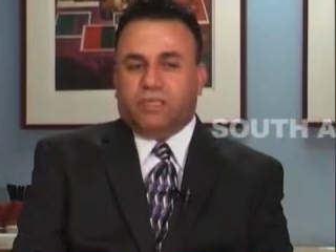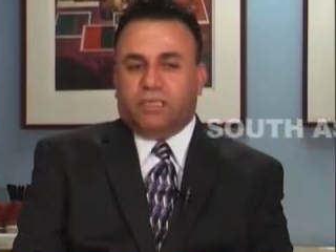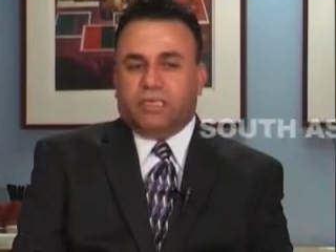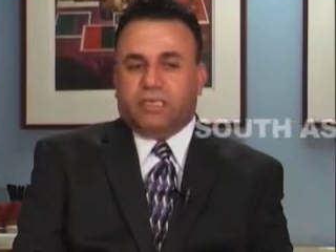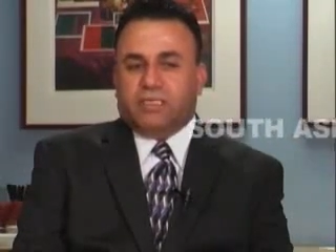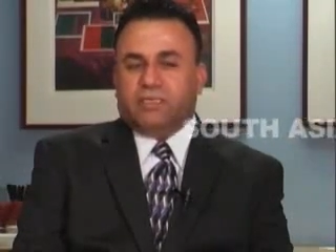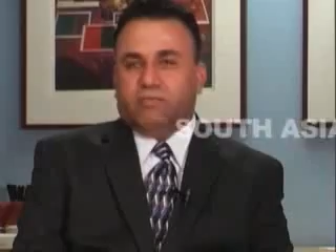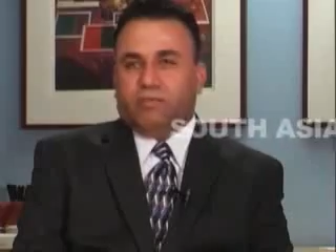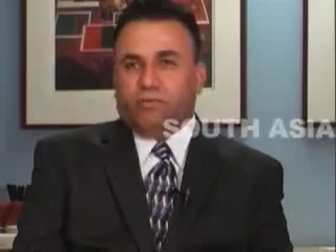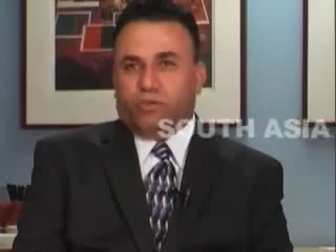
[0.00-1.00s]
against
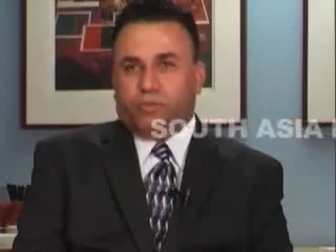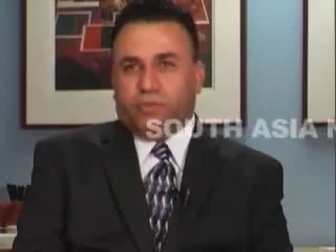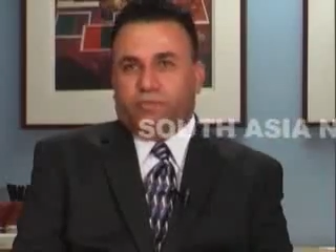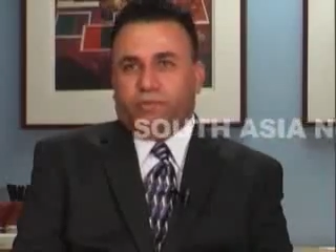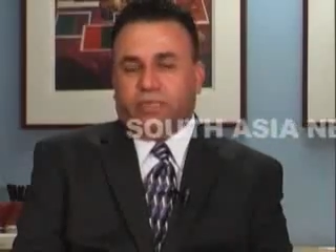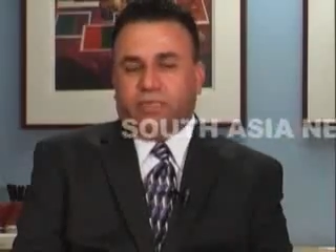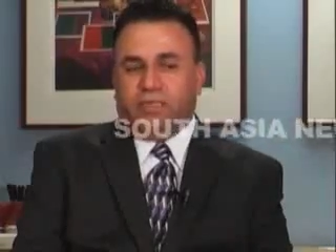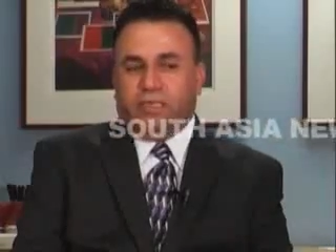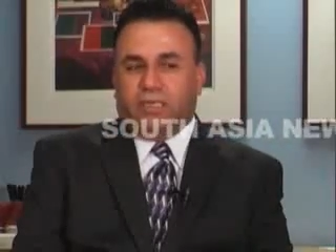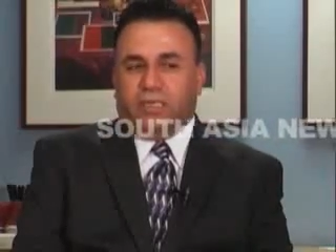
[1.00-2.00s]
the Baloch people,
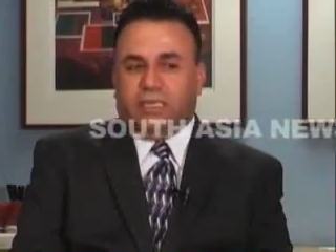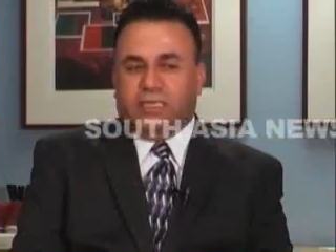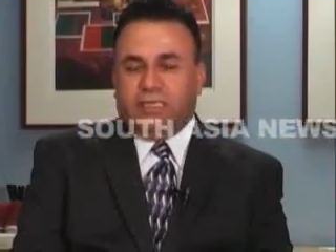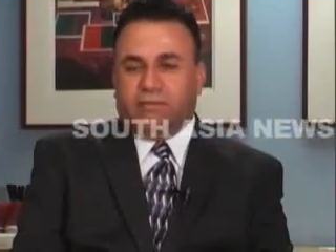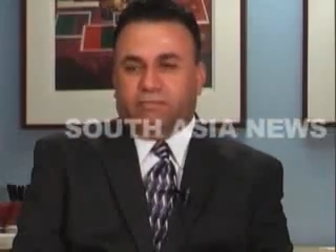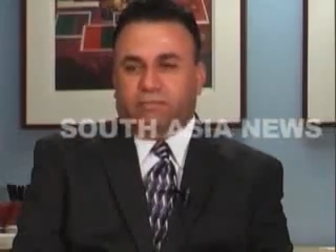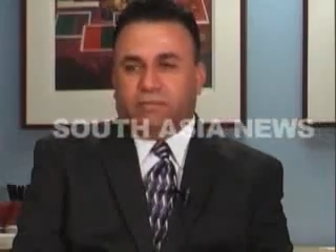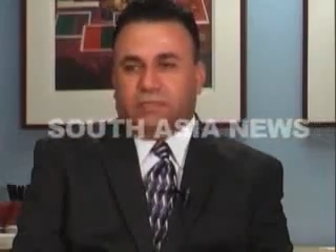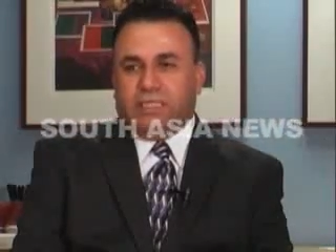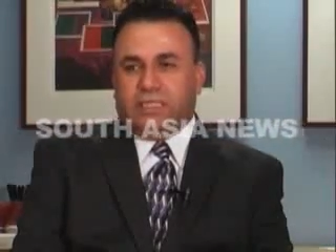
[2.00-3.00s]

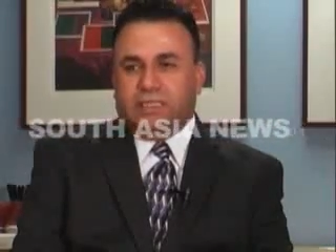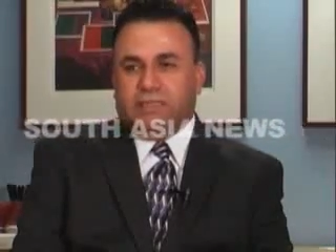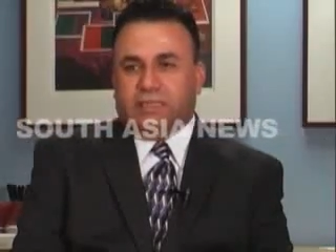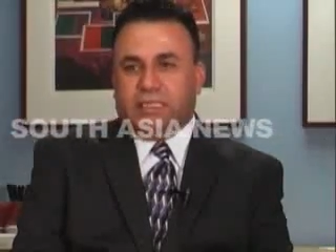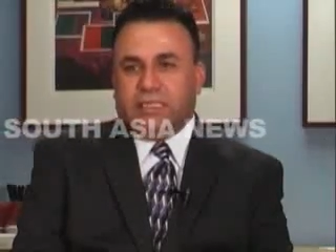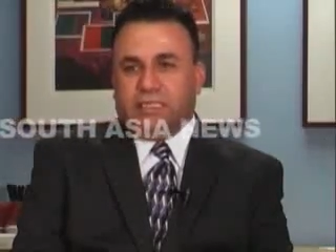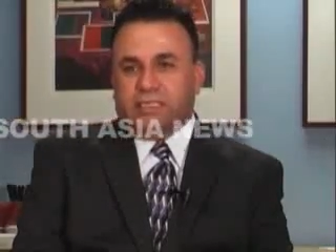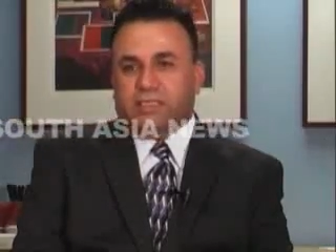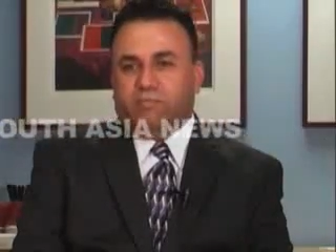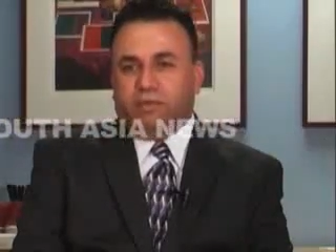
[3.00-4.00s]

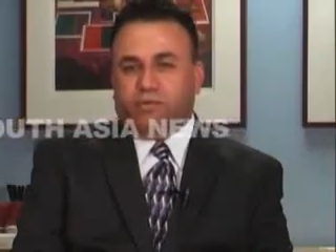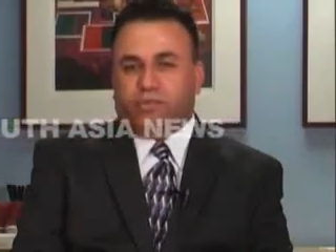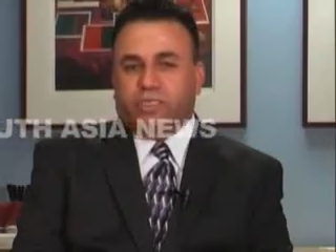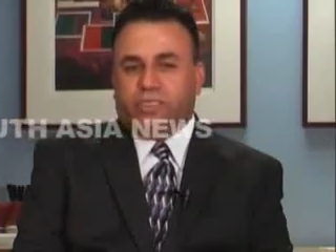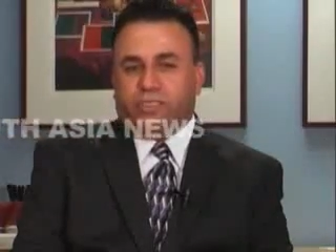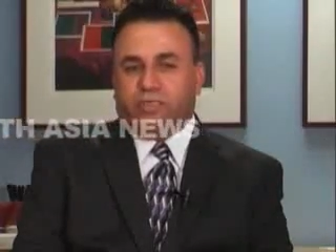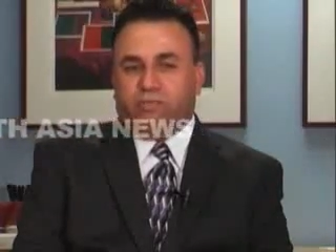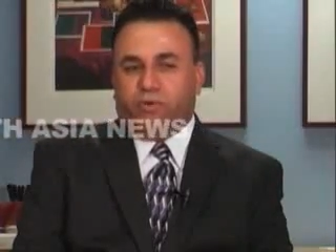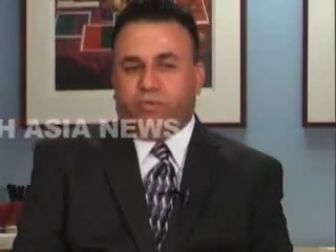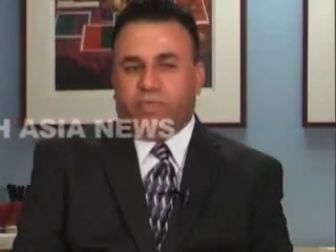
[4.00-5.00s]
against the Baloch national
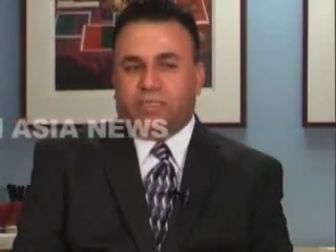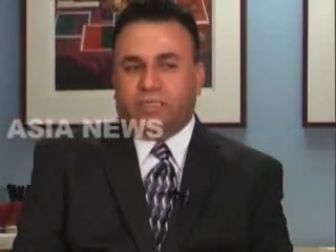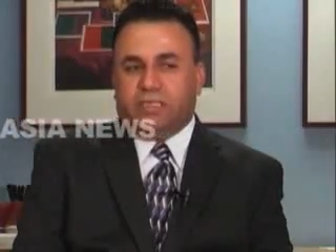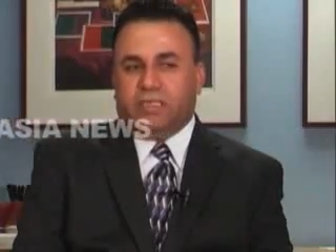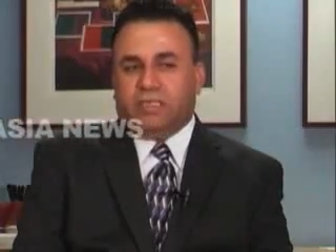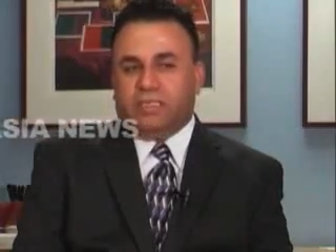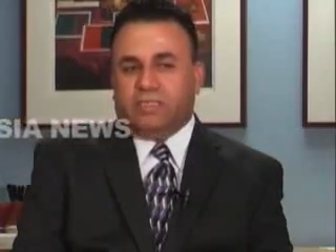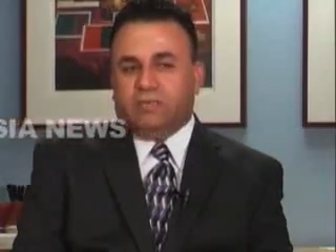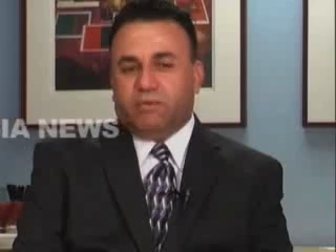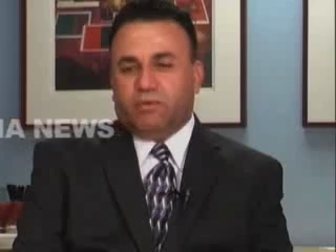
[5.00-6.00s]
movement and
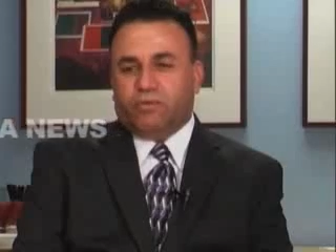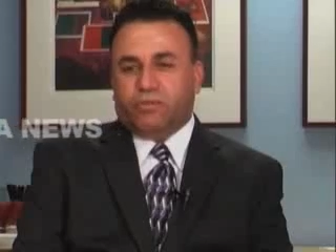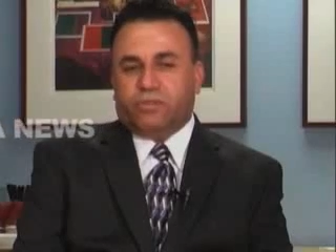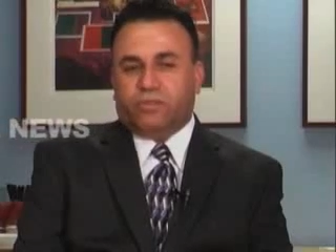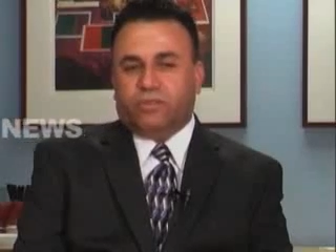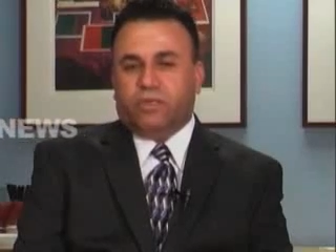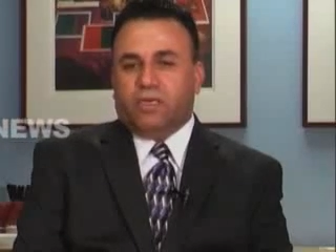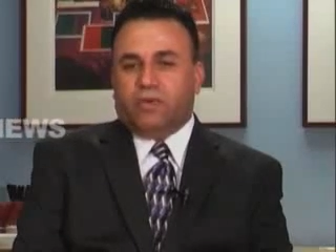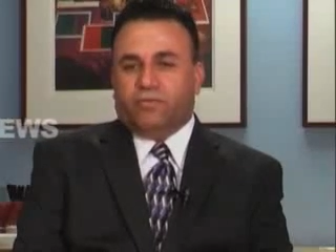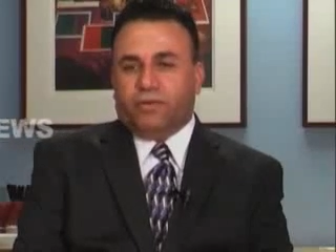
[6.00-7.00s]
against the Baloch
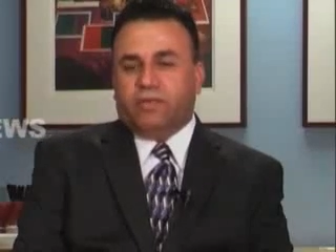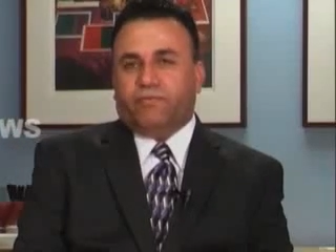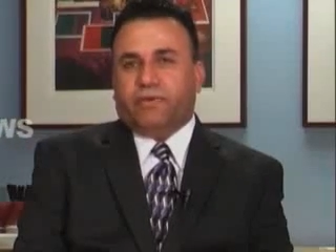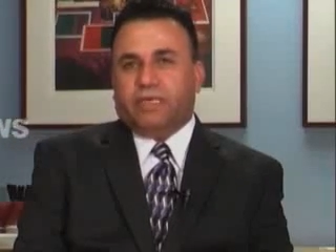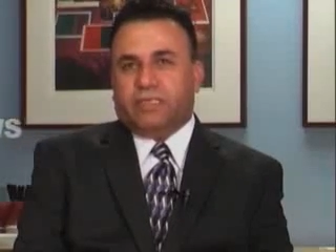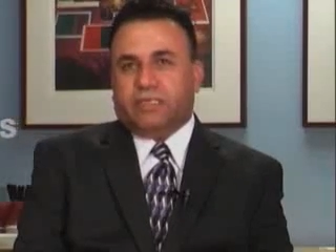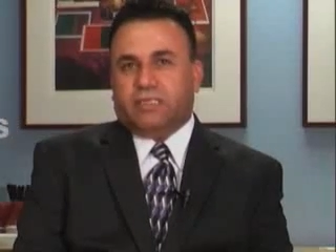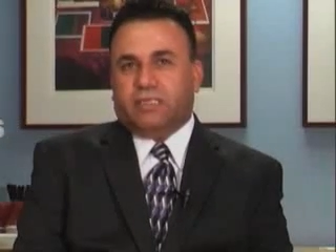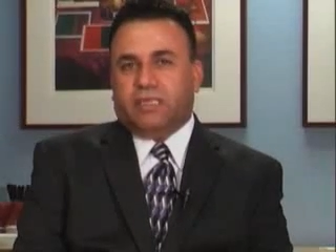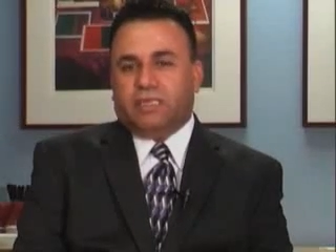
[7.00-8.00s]
freedom fighter,
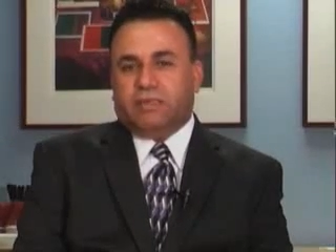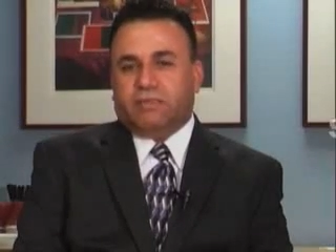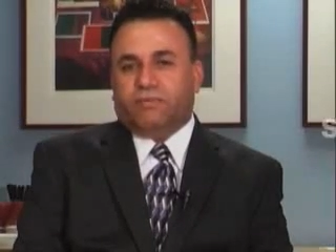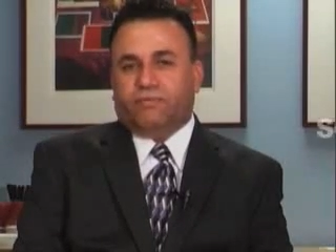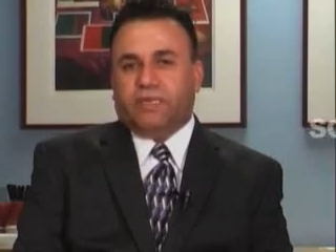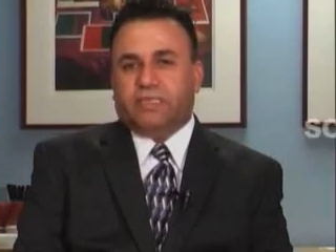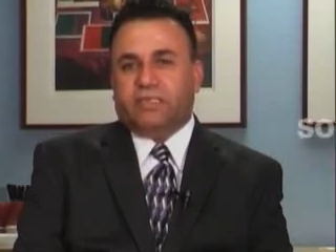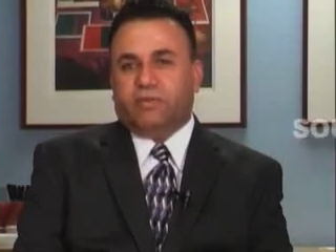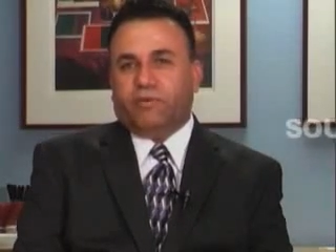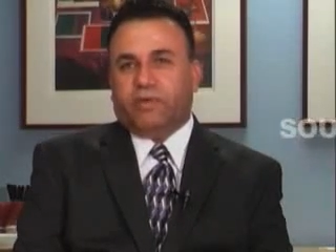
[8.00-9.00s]
that they are
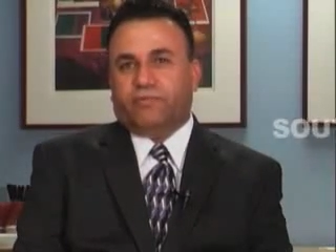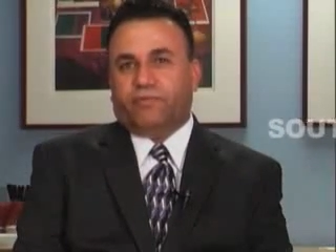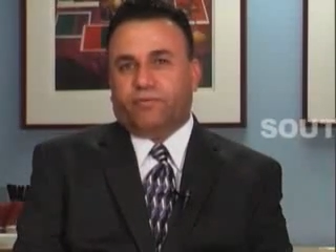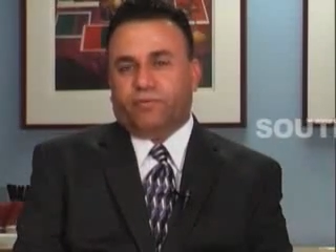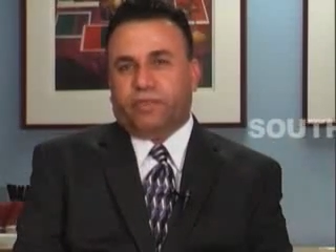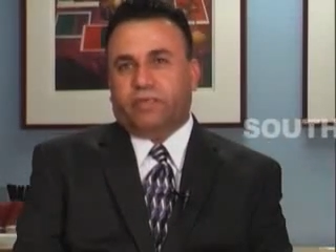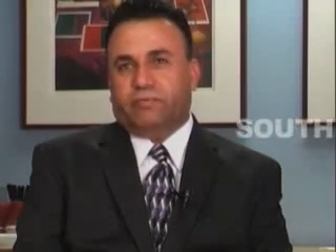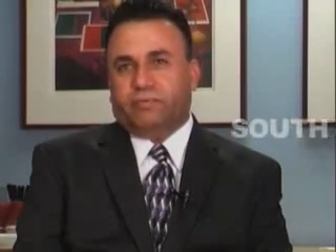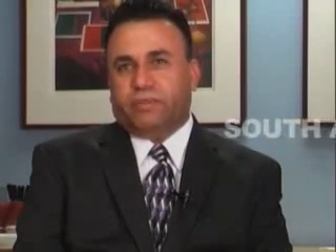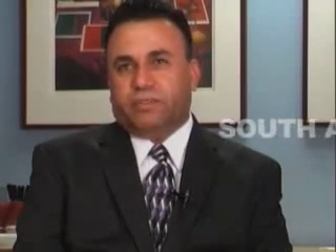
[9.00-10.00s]
fighting a war for freedom,